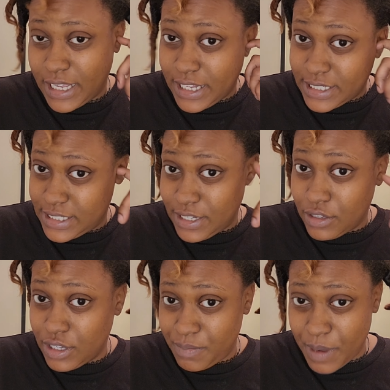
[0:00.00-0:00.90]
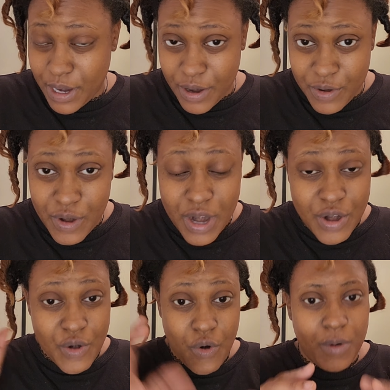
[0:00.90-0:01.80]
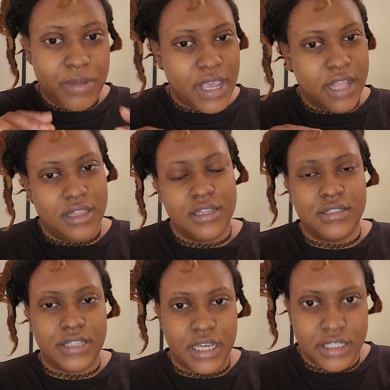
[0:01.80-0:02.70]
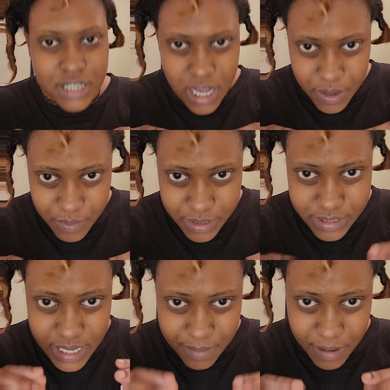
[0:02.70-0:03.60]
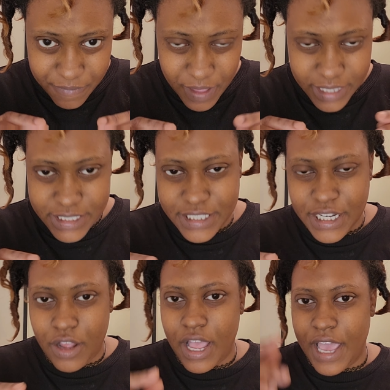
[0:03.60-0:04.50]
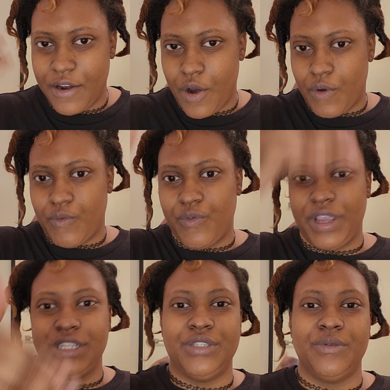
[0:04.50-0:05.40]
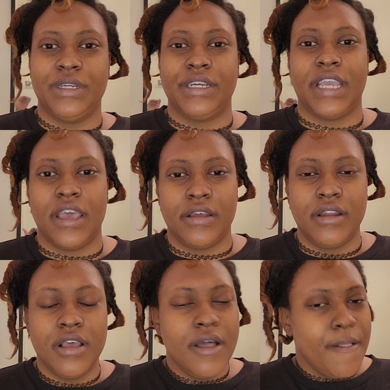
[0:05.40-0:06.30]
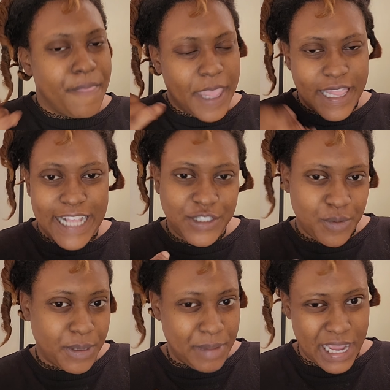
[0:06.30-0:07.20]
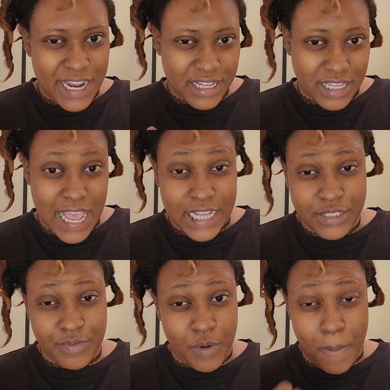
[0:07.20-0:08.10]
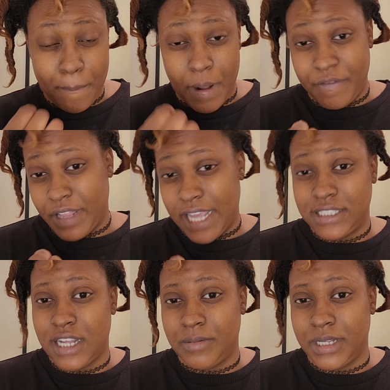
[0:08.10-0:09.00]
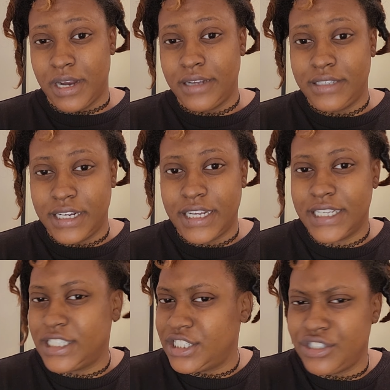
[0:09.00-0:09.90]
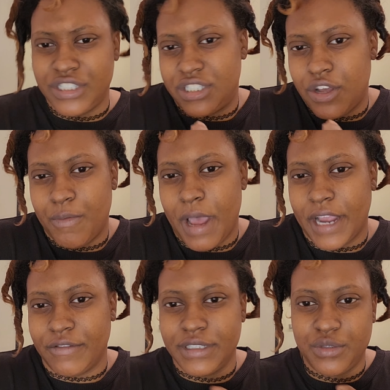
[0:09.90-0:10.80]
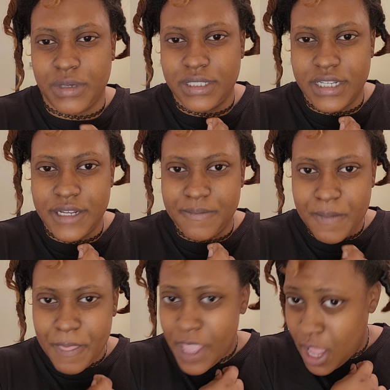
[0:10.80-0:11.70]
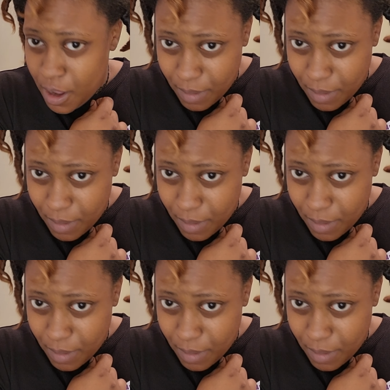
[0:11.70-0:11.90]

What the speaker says: I think it still looked better. Normally at this stage, I would take my Flaxigel and redo it again. And that's what made it last for a month last time that I did it. It's just, you just go back and retwist it.